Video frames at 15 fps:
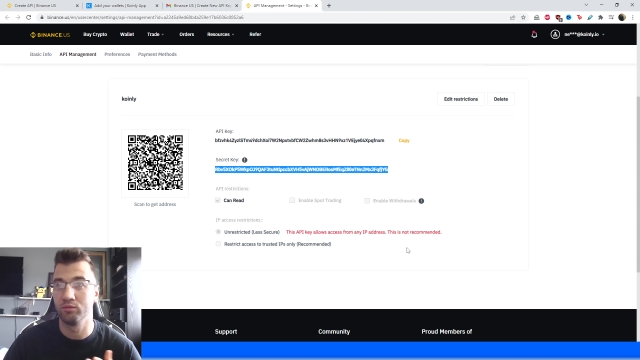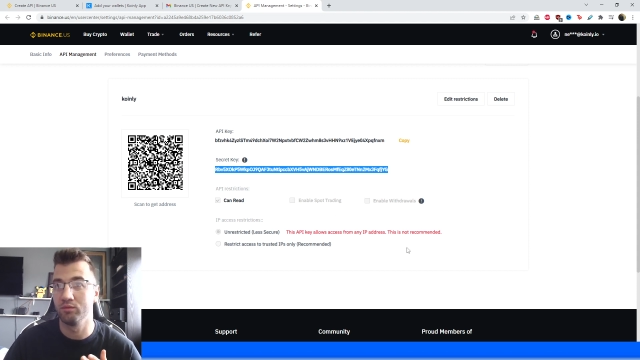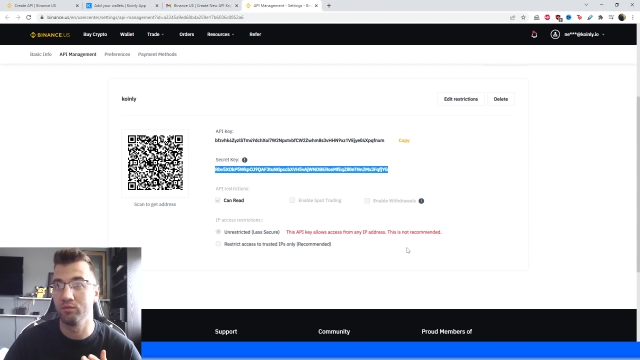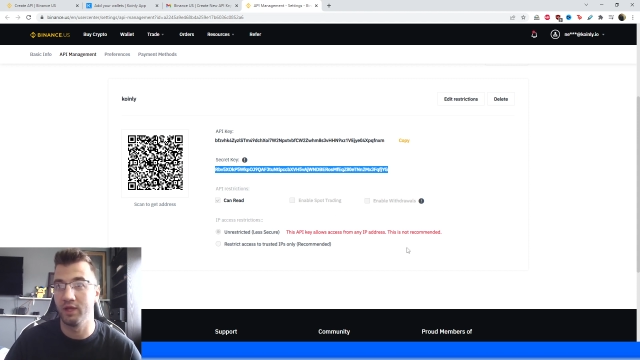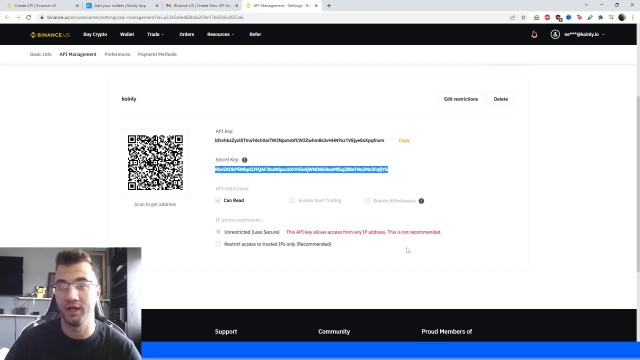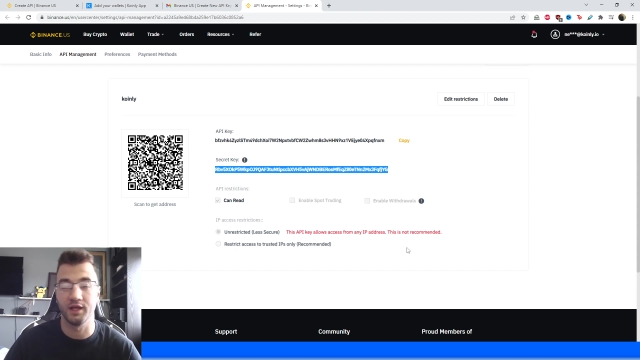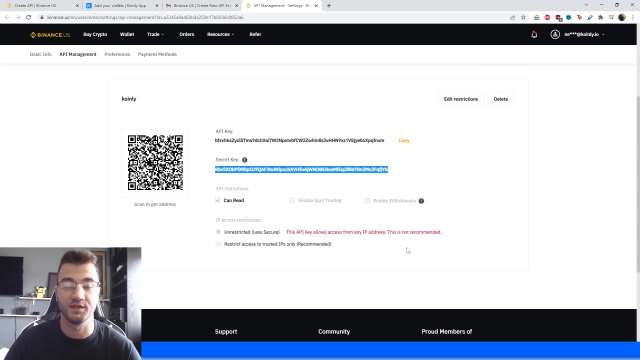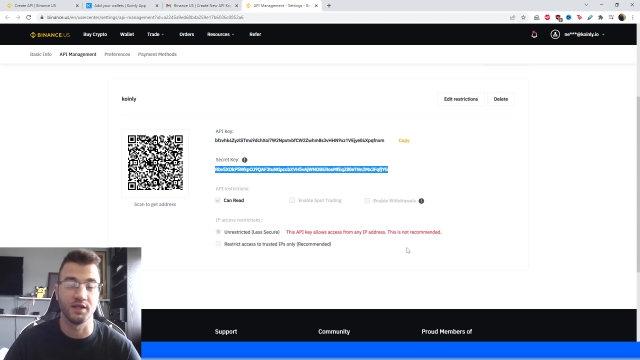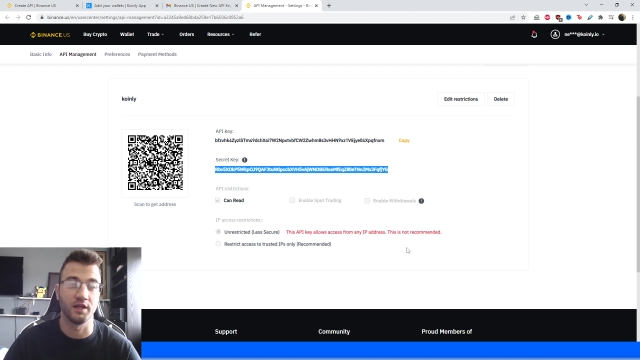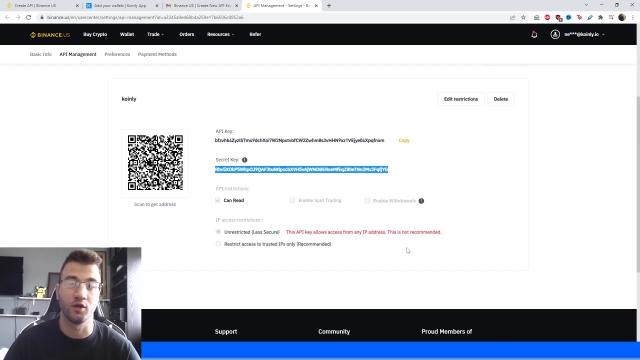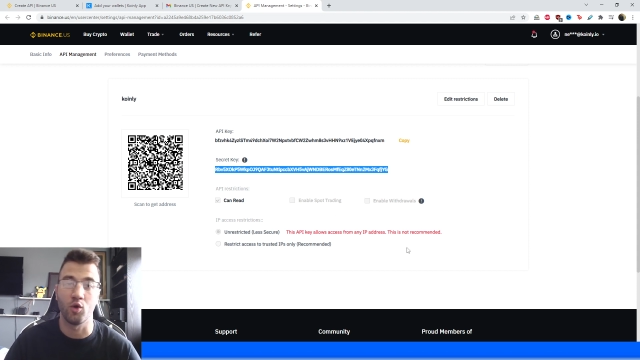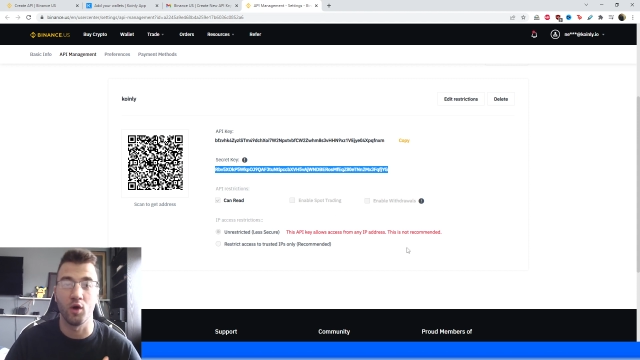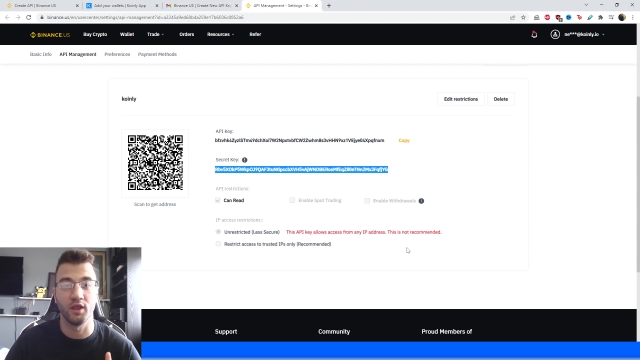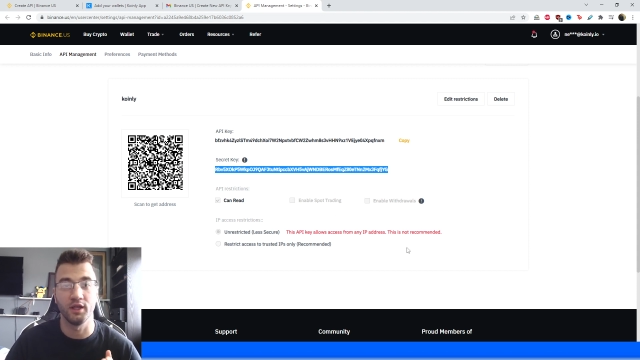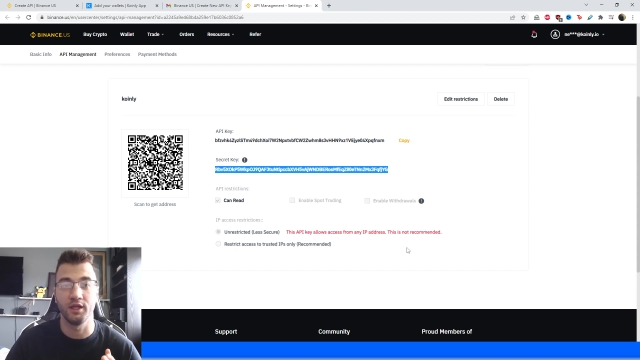like I said,
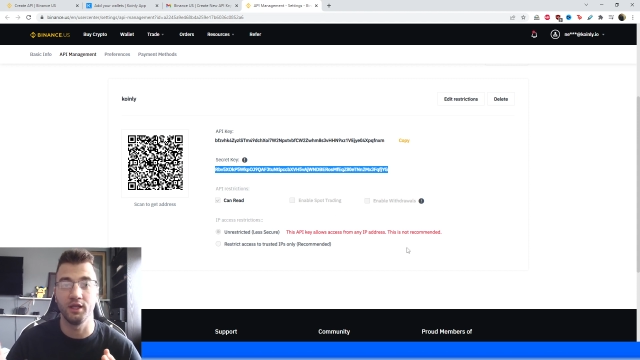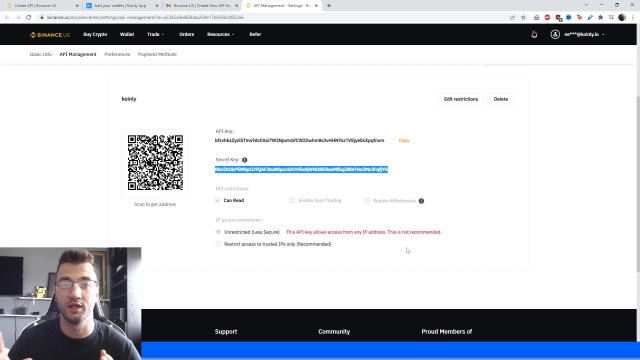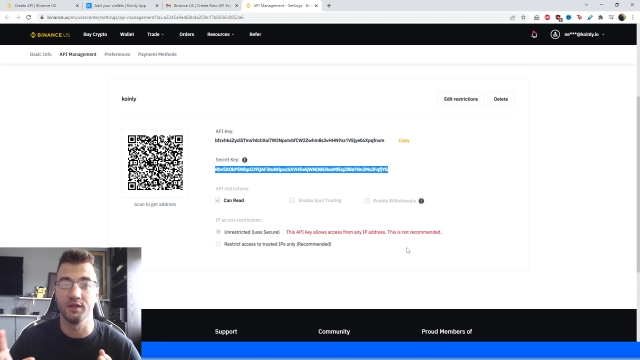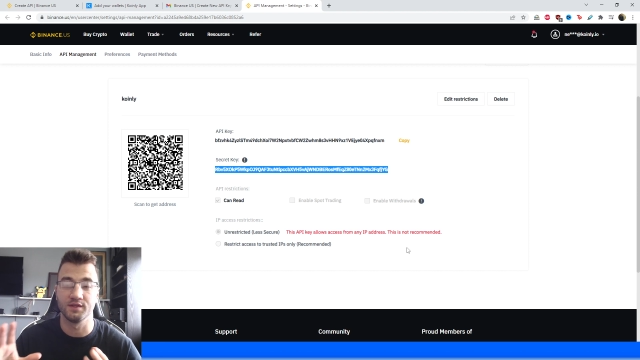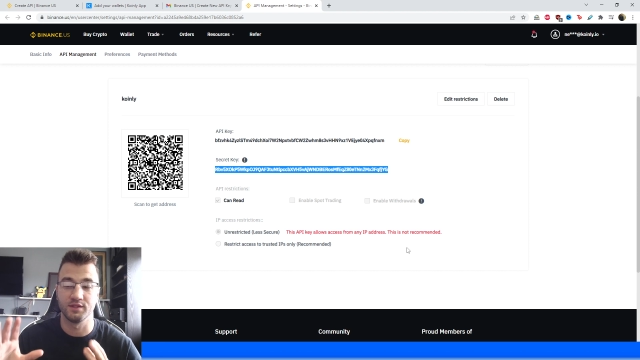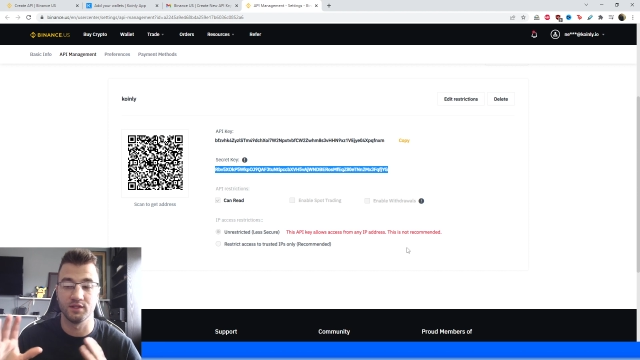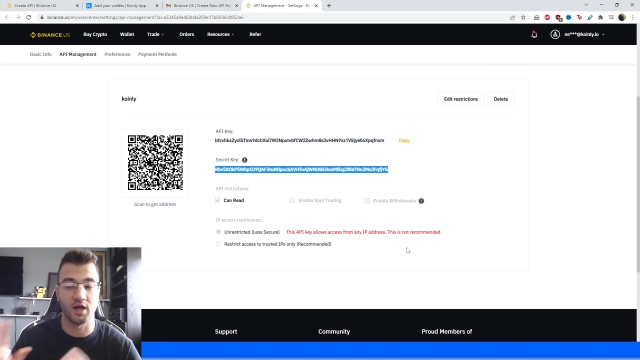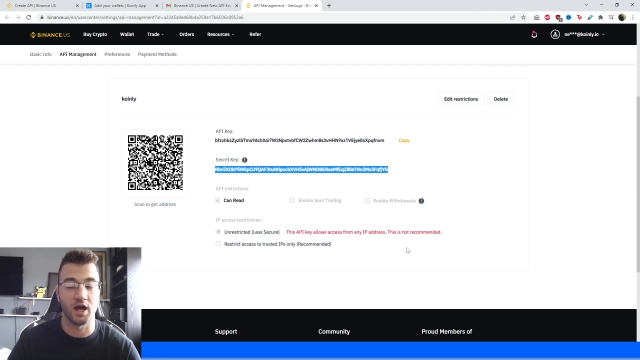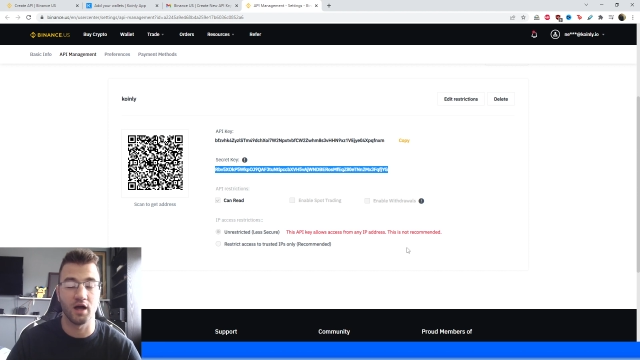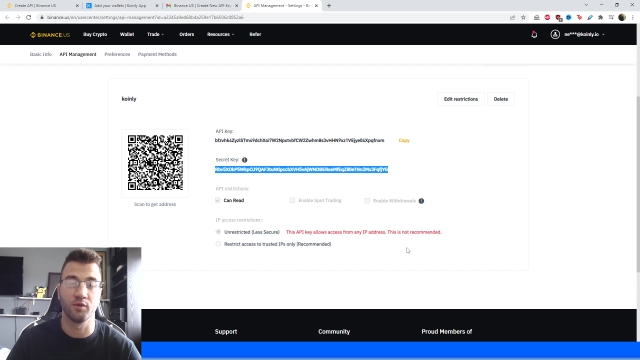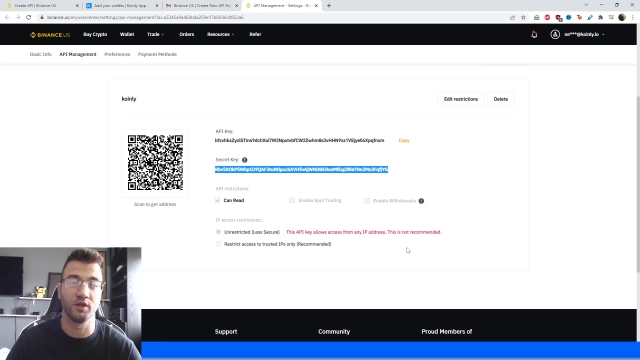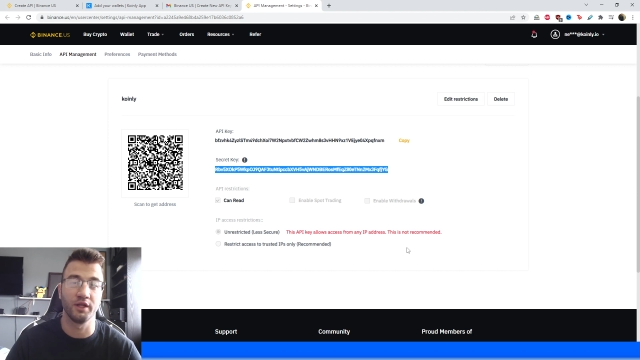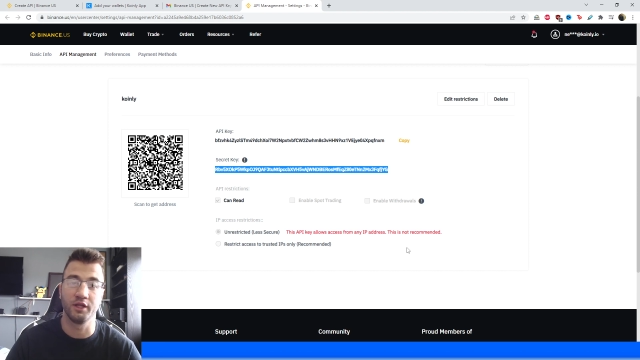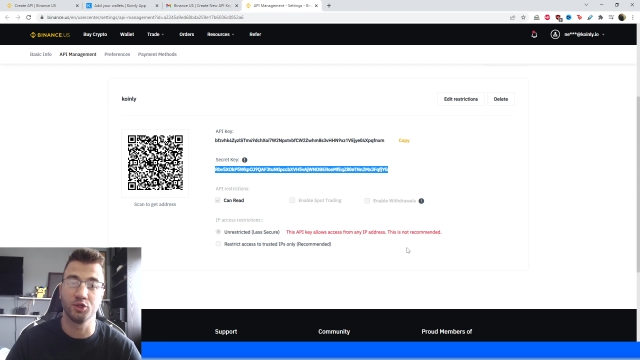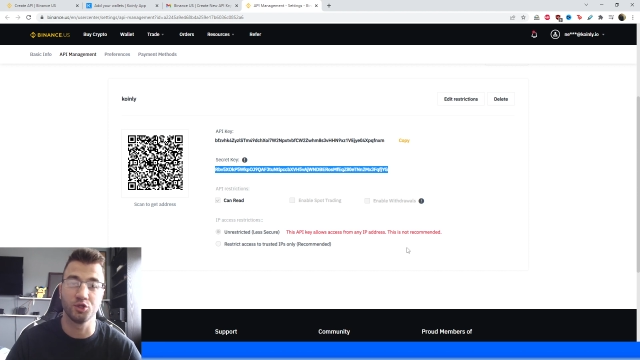Koinly is not
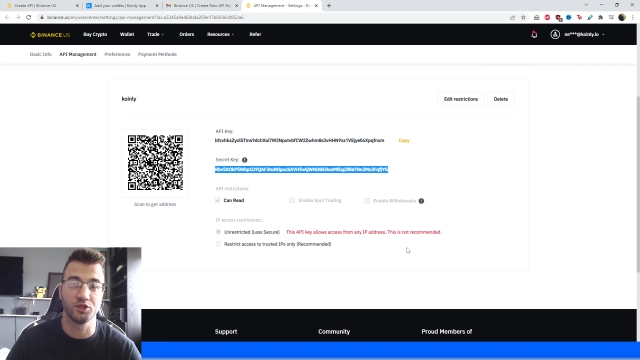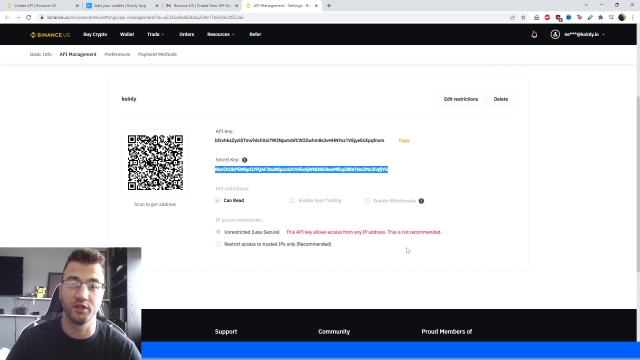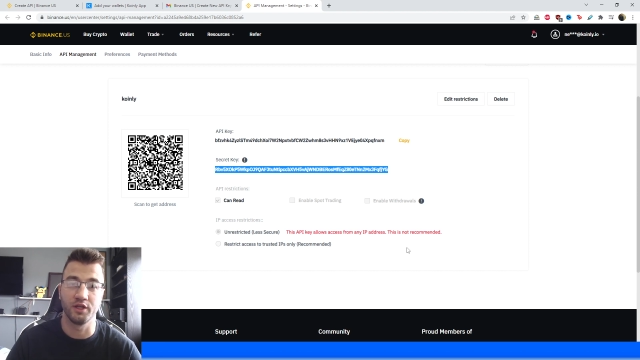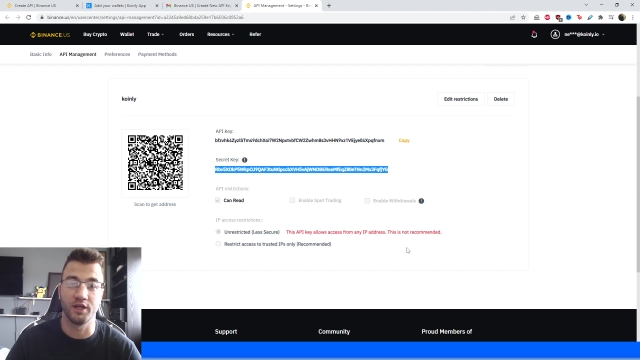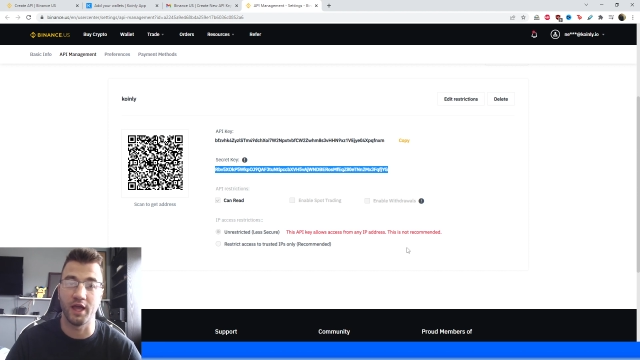really interested in